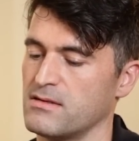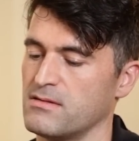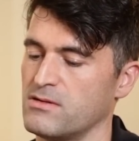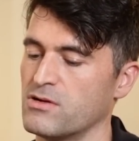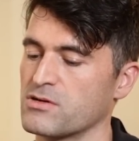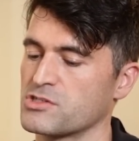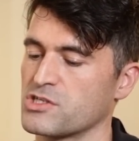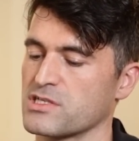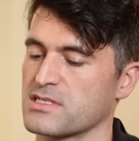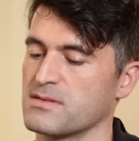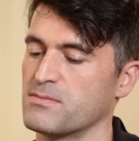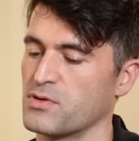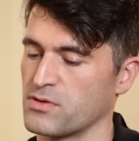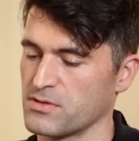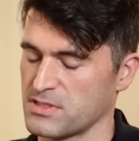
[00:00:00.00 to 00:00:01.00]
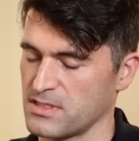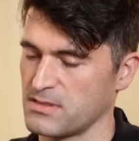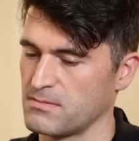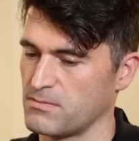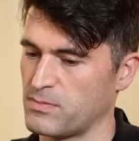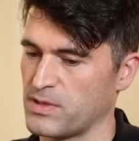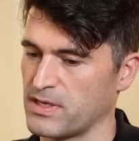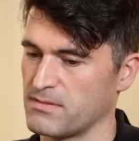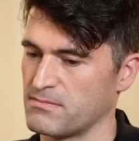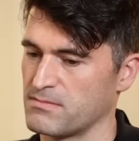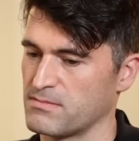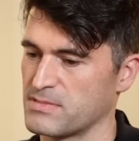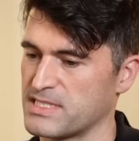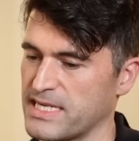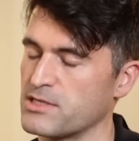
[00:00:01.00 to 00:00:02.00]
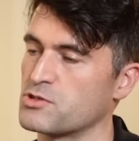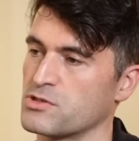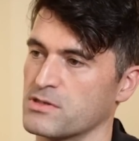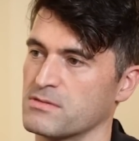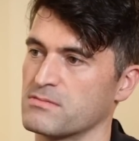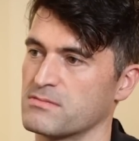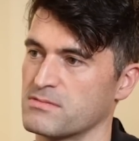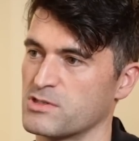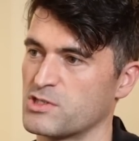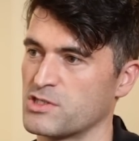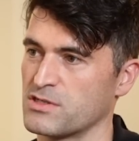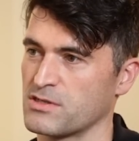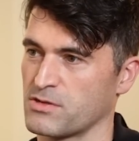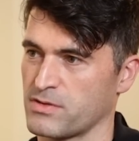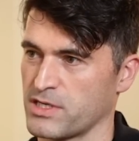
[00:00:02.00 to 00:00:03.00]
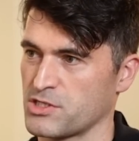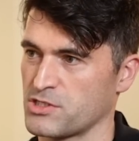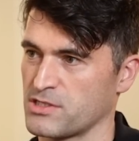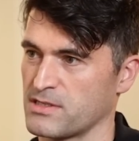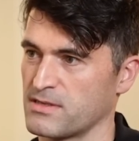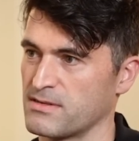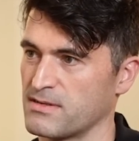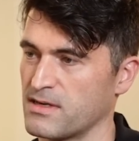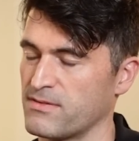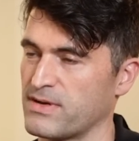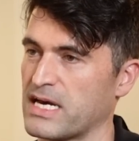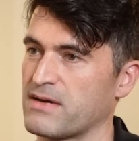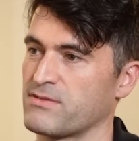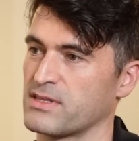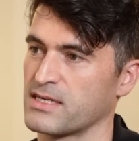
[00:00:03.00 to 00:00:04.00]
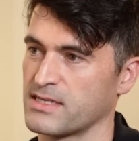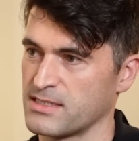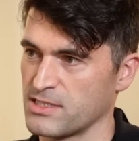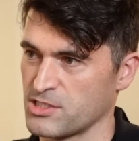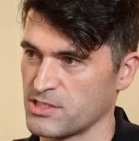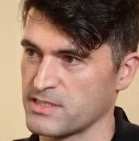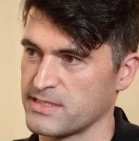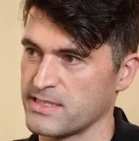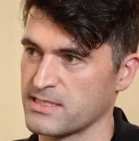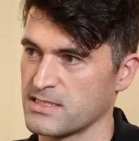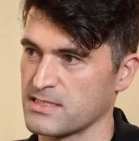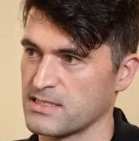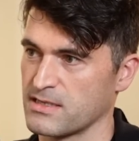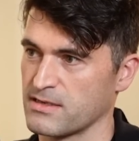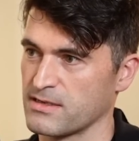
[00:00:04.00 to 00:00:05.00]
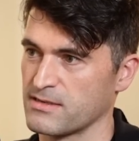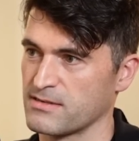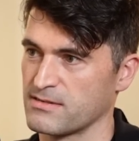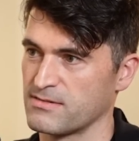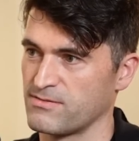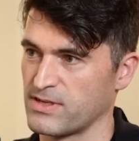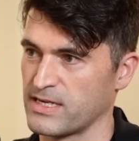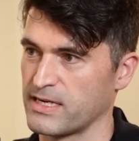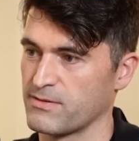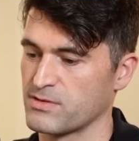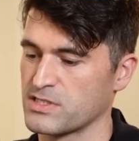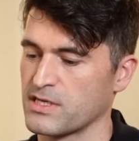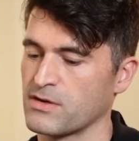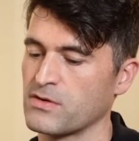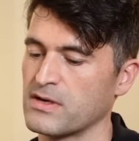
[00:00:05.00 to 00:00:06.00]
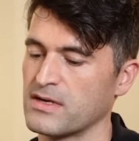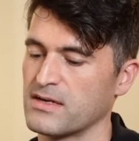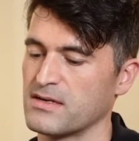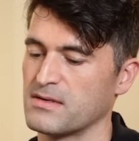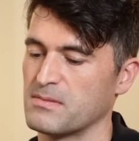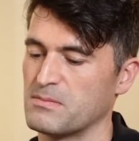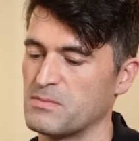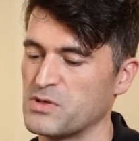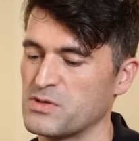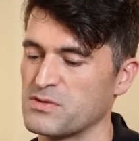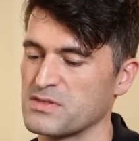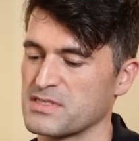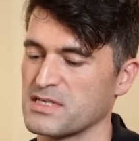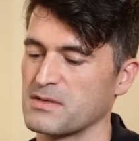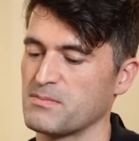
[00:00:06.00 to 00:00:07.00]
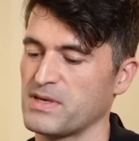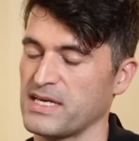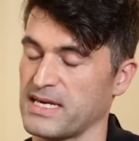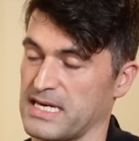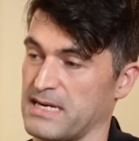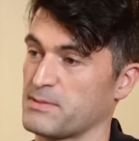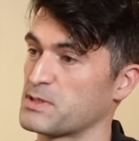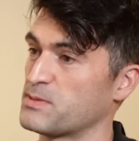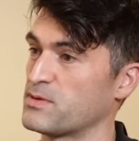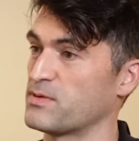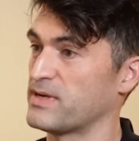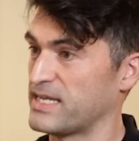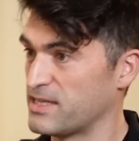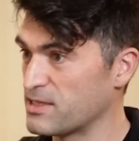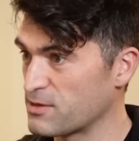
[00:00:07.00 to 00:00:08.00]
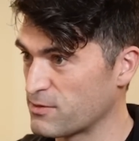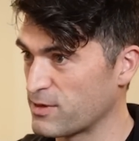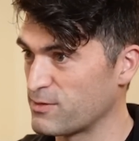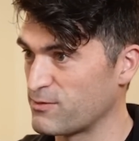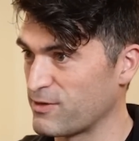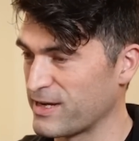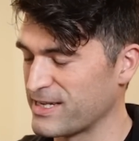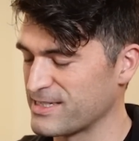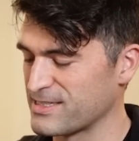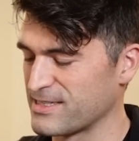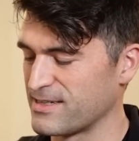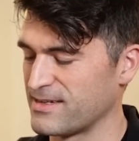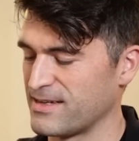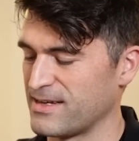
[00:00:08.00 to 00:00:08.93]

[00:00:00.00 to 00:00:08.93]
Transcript: not just important, but central to the question of having the conditions necessary for life. So moons can be habitable in their own right,